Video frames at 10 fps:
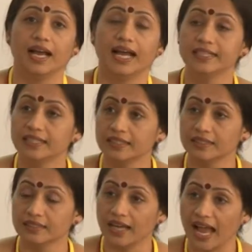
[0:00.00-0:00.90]
And
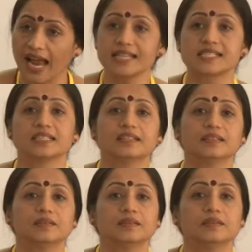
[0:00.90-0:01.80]
the act
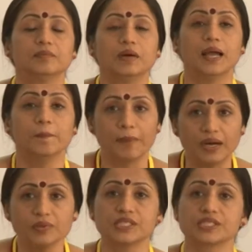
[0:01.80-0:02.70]

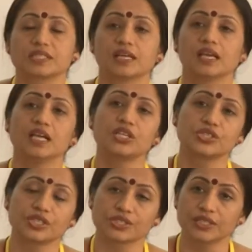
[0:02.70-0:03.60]
empowers each
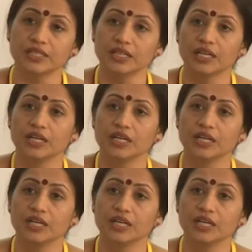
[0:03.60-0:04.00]
citizen